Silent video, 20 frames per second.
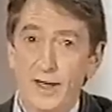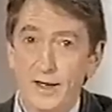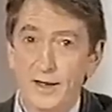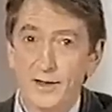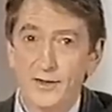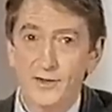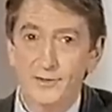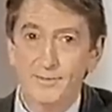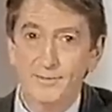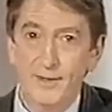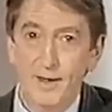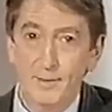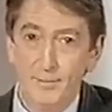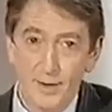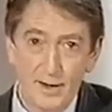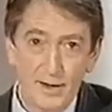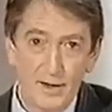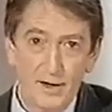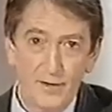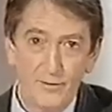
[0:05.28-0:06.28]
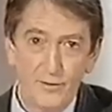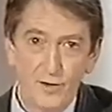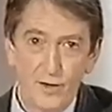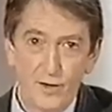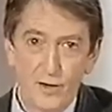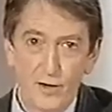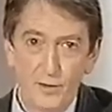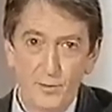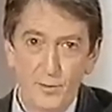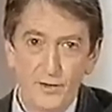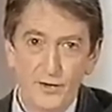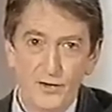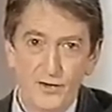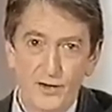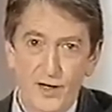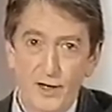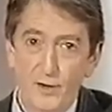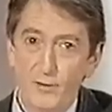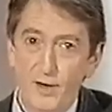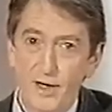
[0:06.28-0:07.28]
years, a bundle of
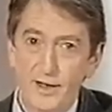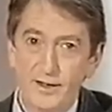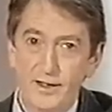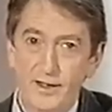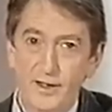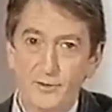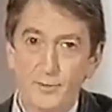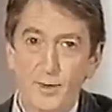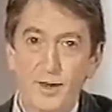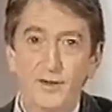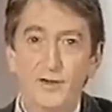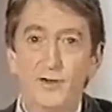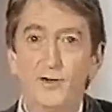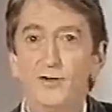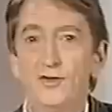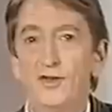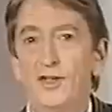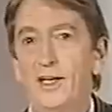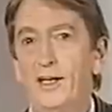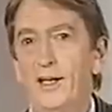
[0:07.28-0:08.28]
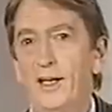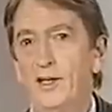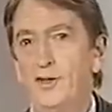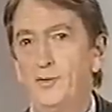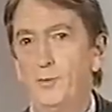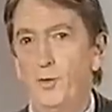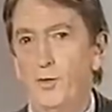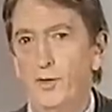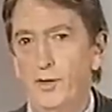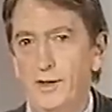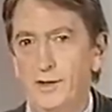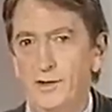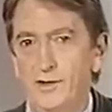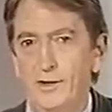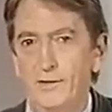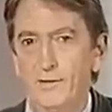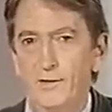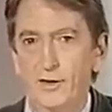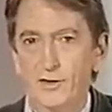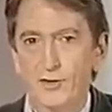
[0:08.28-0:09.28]
documents and writings by two teenage
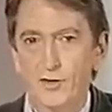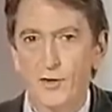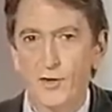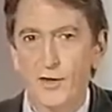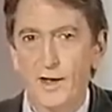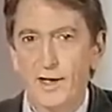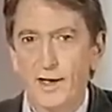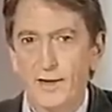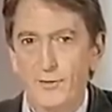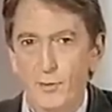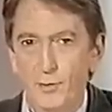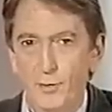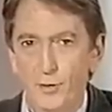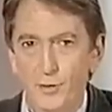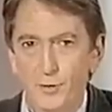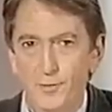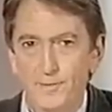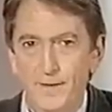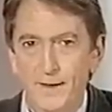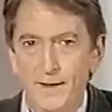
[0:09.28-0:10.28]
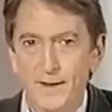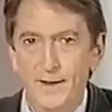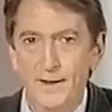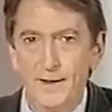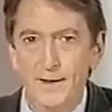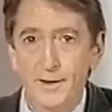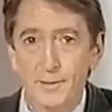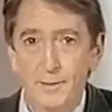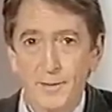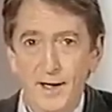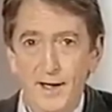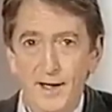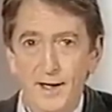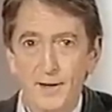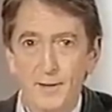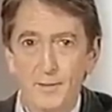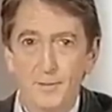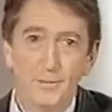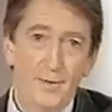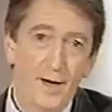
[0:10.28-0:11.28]
boys in Victorian Liverpool. The
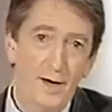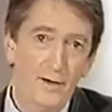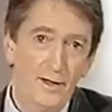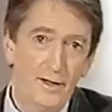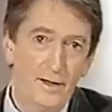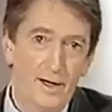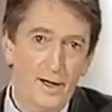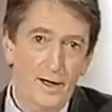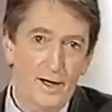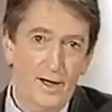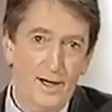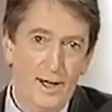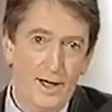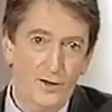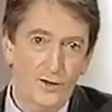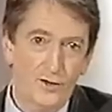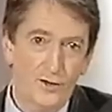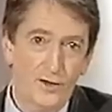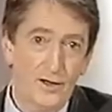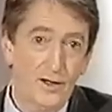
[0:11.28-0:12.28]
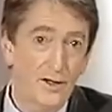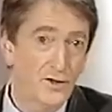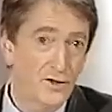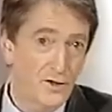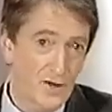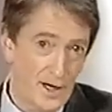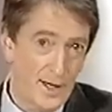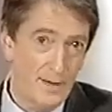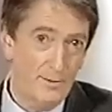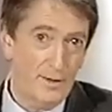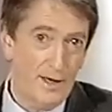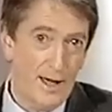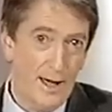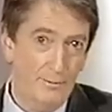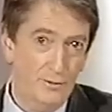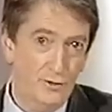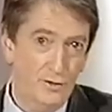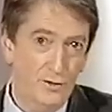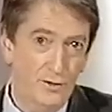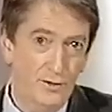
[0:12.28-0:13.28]
pair buried their collection in a time
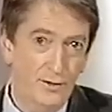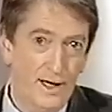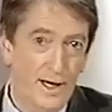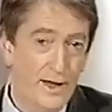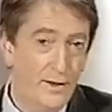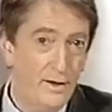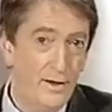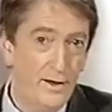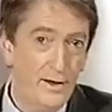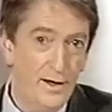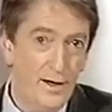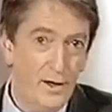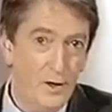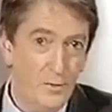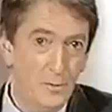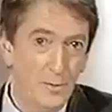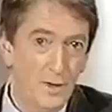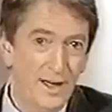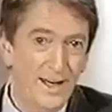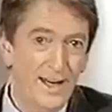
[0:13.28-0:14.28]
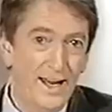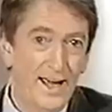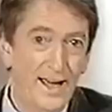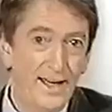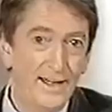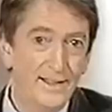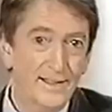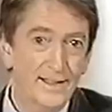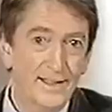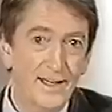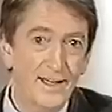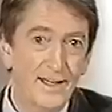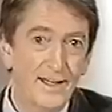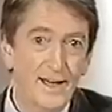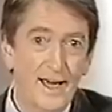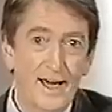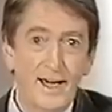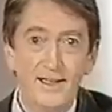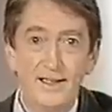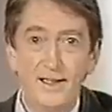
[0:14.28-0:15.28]
capsule at their home in
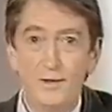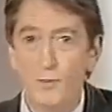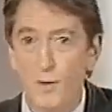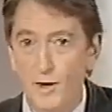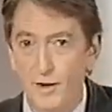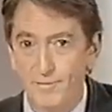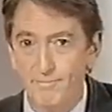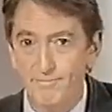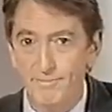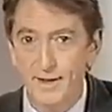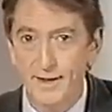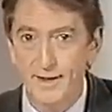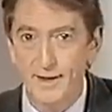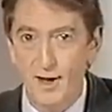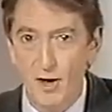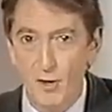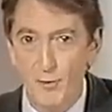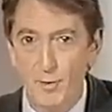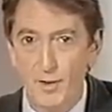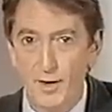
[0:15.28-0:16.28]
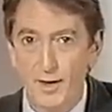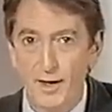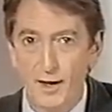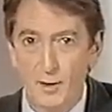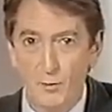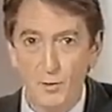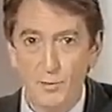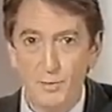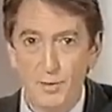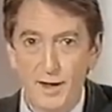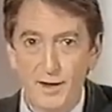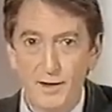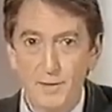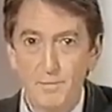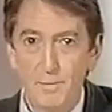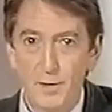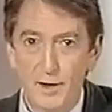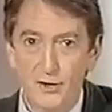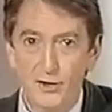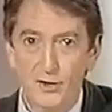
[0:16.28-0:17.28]
1881, hoping it would paint a
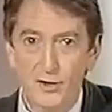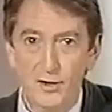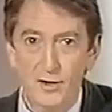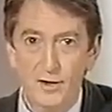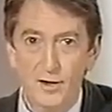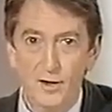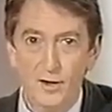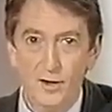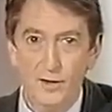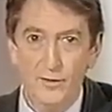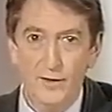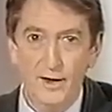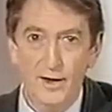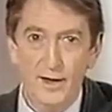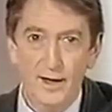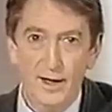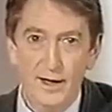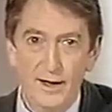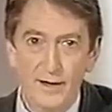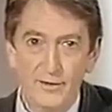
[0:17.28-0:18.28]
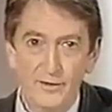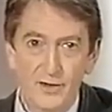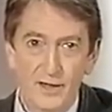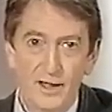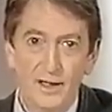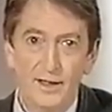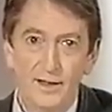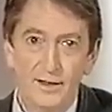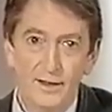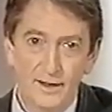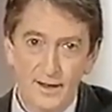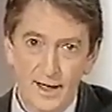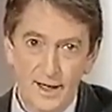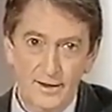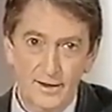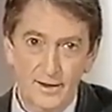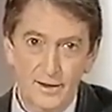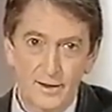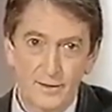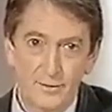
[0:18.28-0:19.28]
picture of their lives in
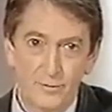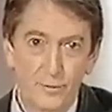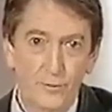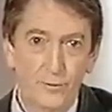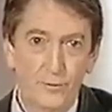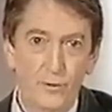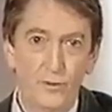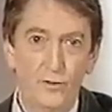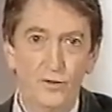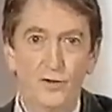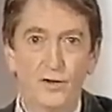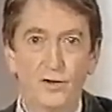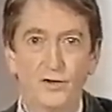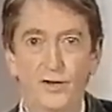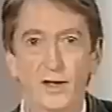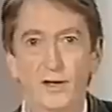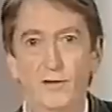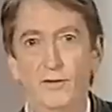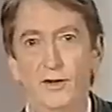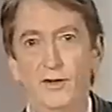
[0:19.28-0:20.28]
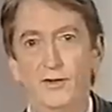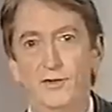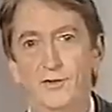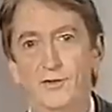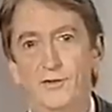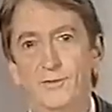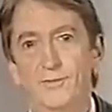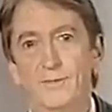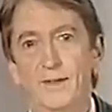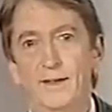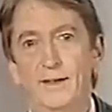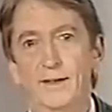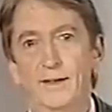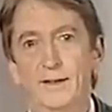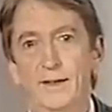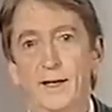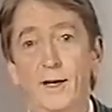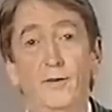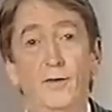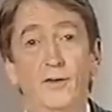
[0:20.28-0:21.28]
Gateacre for future generations.
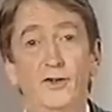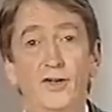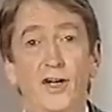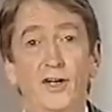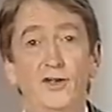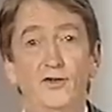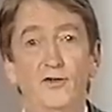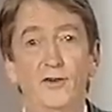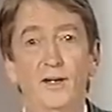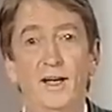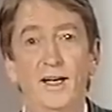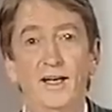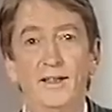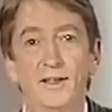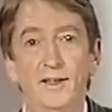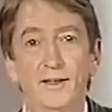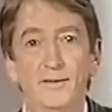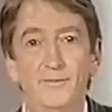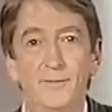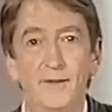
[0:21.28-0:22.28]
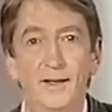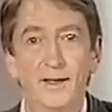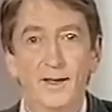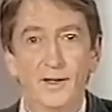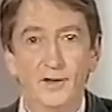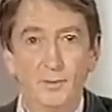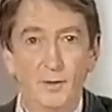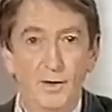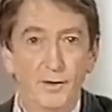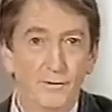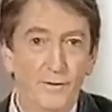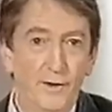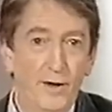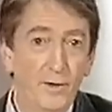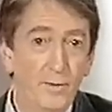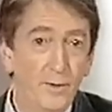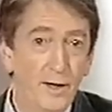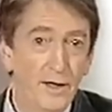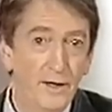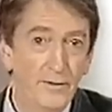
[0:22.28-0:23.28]
Over a century later, it's been
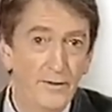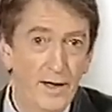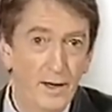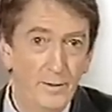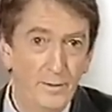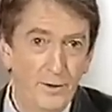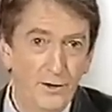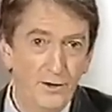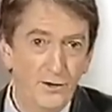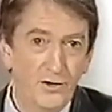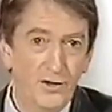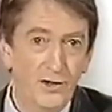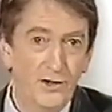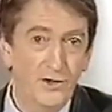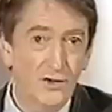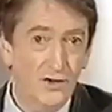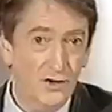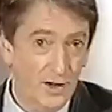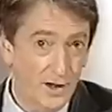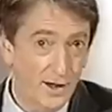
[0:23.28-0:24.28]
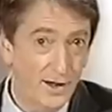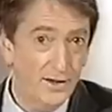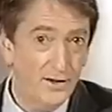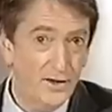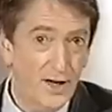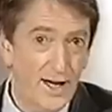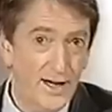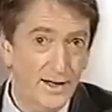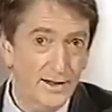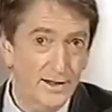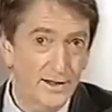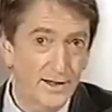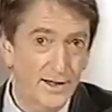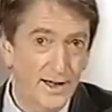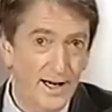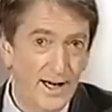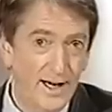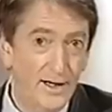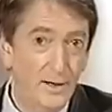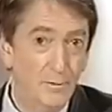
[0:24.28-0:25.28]
found by developers, still intact
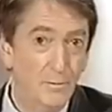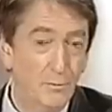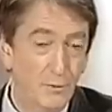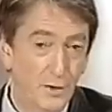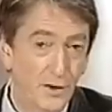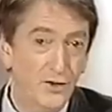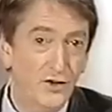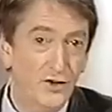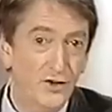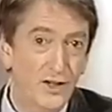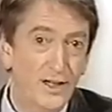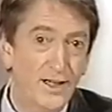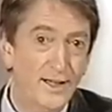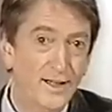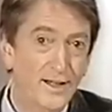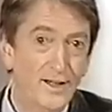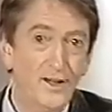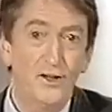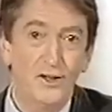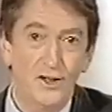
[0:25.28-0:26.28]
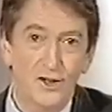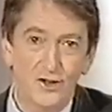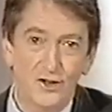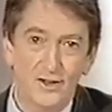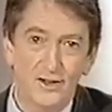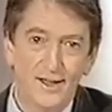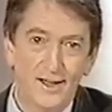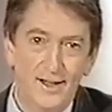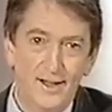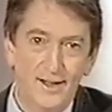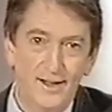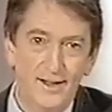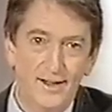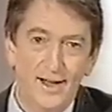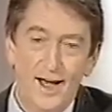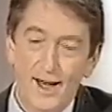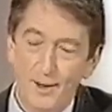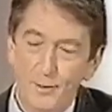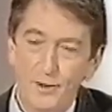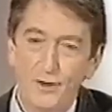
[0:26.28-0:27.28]
and in pristine condition.
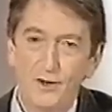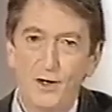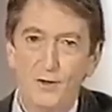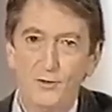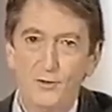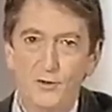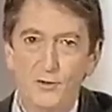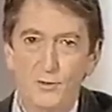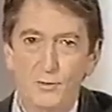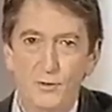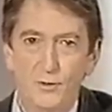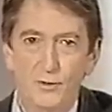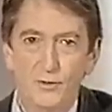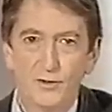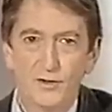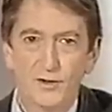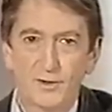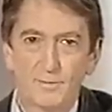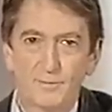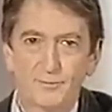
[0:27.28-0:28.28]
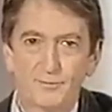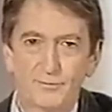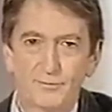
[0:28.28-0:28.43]
Abbie Jones reports